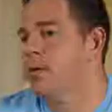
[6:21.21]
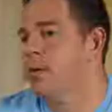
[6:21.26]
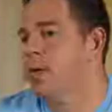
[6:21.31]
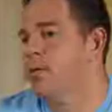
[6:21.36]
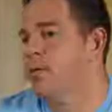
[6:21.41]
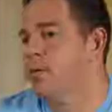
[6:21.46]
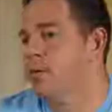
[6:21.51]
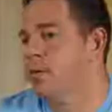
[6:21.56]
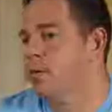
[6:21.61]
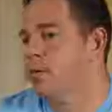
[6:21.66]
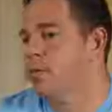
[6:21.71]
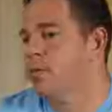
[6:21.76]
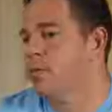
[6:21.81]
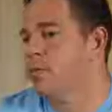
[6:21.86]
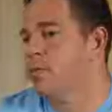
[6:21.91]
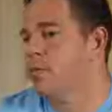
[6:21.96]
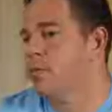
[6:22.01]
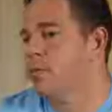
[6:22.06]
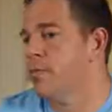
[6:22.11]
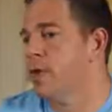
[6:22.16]
at being at
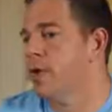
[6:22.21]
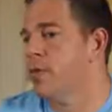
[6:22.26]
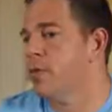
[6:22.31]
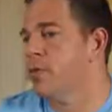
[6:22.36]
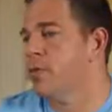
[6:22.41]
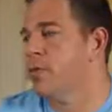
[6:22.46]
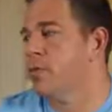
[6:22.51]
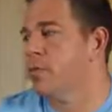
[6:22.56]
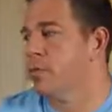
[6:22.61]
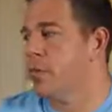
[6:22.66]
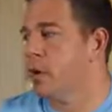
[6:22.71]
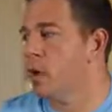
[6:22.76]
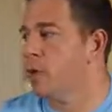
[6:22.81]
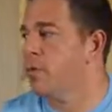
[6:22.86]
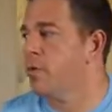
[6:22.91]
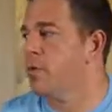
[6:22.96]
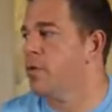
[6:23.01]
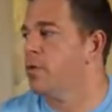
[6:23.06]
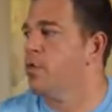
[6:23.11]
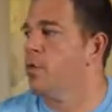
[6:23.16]
Richardson Medical Center when they
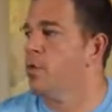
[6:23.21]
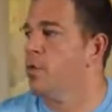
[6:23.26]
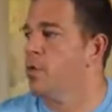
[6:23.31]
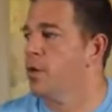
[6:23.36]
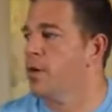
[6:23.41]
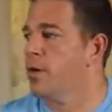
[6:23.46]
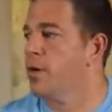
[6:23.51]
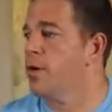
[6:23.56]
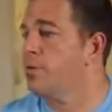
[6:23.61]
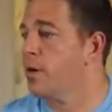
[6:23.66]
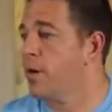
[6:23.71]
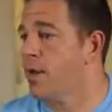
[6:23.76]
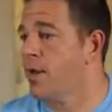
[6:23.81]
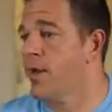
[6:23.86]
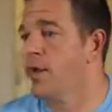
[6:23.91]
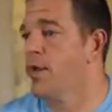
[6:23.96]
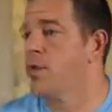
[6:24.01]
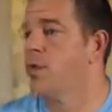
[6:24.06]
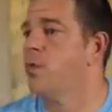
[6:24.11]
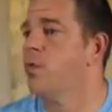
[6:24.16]
opened the door and I thought I
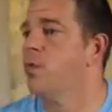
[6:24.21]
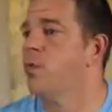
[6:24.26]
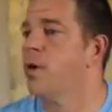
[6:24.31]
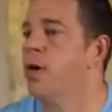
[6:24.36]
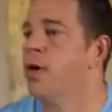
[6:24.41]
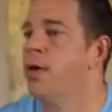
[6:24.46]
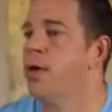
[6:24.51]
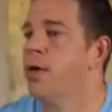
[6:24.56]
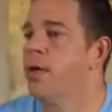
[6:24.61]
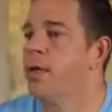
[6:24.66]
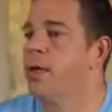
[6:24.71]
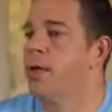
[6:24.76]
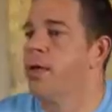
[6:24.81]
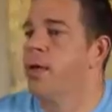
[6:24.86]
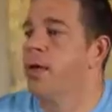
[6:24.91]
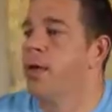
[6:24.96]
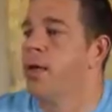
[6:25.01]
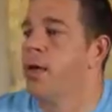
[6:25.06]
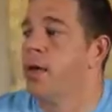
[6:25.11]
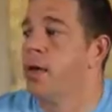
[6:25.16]
could get away.
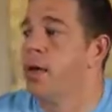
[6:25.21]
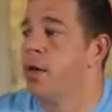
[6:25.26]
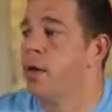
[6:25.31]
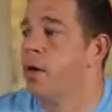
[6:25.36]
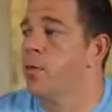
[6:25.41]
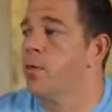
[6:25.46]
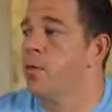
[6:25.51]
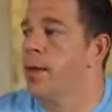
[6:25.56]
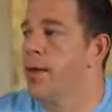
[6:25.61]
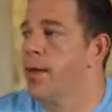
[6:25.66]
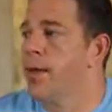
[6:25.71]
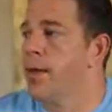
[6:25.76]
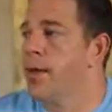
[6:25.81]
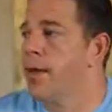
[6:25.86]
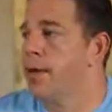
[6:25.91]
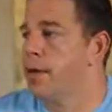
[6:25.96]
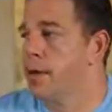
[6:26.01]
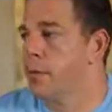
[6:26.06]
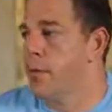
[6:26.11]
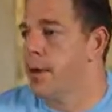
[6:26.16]
And I ran
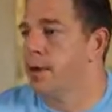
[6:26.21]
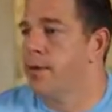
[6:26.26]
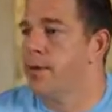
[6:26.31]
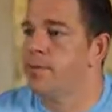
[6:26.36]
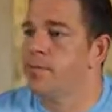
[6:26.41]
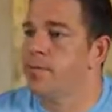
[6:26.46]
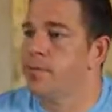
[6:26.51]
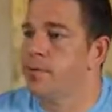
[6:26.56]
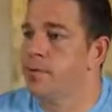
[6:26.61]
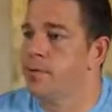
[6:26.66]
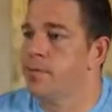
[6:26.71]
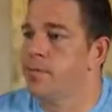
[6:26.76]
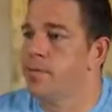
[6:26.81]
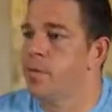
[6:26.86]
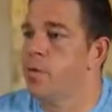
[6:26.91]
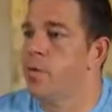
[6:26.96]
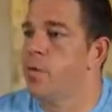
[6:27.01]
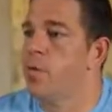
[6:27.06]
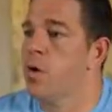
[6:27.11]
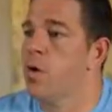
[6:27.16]
out and I ran up to
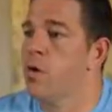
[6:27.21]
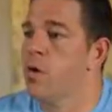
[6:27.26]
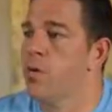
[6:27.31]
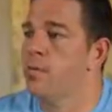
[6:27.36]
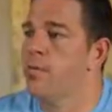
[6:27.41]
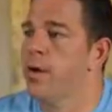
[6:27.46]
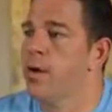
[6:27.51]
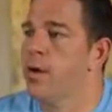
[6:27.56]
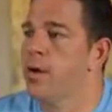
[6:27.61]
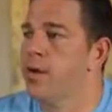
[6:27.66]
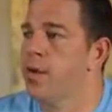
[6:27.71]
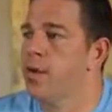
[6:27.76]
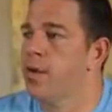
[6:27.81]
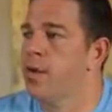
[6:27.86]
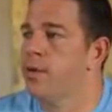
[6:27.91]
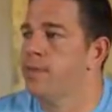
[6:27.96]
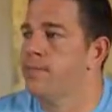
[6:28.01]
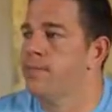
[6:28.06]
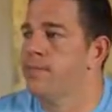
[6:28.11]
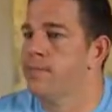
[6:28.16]
the road and
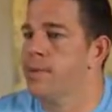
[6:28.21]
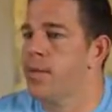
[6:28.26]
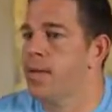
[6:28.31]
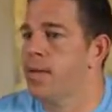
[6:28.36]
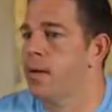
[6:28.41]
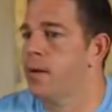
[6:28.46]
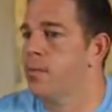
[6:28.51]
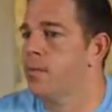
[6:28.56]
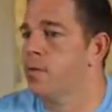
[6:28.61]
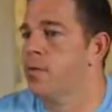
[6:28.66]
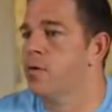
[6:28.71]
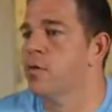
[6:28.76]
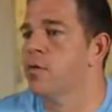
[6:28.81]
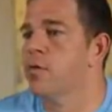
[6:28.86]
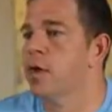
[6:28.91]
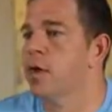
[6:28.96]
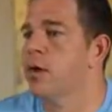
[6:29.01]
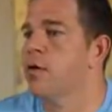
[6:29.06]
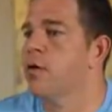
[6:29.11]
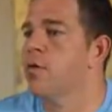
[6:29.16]
Beltline, and I was so
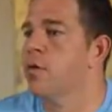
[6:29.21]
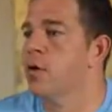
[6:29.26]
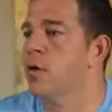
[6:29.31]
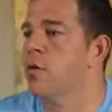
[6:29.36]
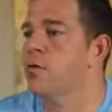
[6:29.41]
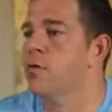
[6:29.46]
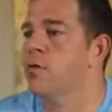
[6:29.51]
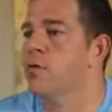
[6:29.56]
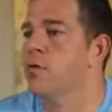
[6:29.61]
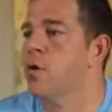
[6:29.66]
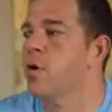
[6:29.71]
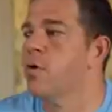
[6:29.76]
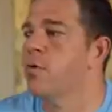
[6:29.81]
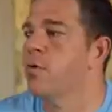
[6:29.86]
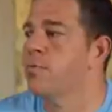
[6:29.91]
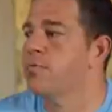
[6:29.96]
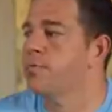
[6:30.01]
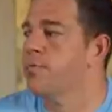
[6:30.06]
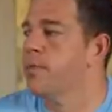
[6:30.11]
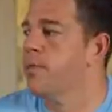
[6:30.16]
scared to cross the road
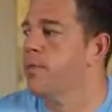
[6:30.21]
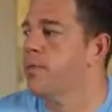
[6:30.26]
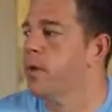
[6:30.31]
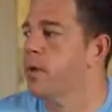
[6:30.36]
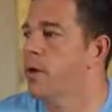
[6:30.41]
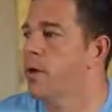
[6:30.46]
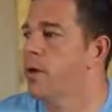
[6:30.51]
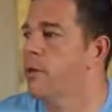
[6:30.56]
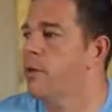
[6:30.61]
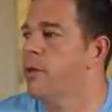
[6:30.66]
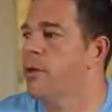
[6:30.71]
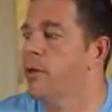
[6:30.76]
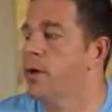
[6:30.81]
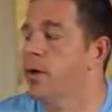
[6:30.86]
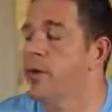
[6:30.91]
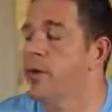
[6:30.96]
that